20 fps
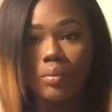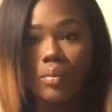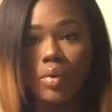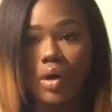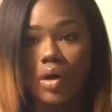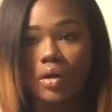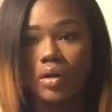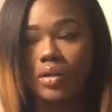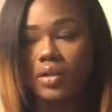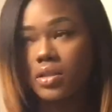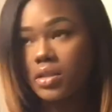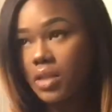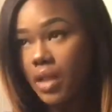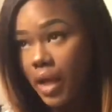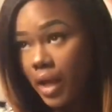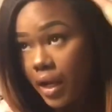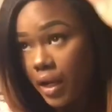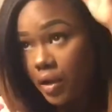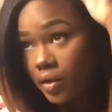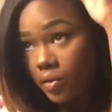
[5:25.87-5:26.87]
Part on the
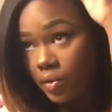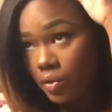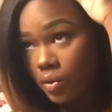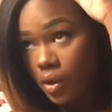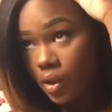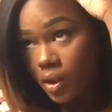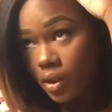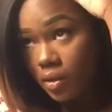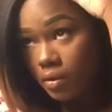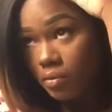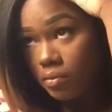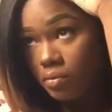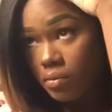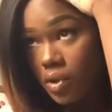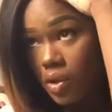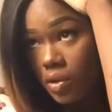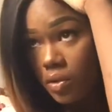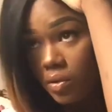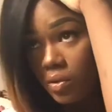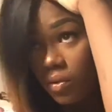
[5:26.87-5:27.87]
side or in the
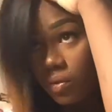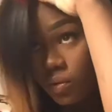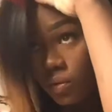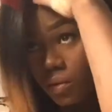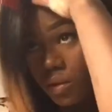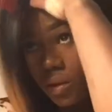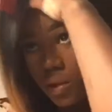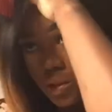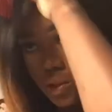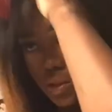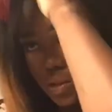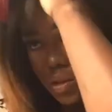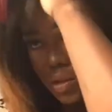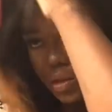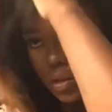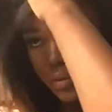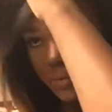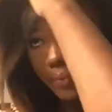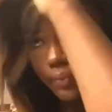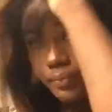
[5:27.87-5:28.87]
middle. Let's
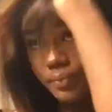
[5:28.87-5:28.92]
see.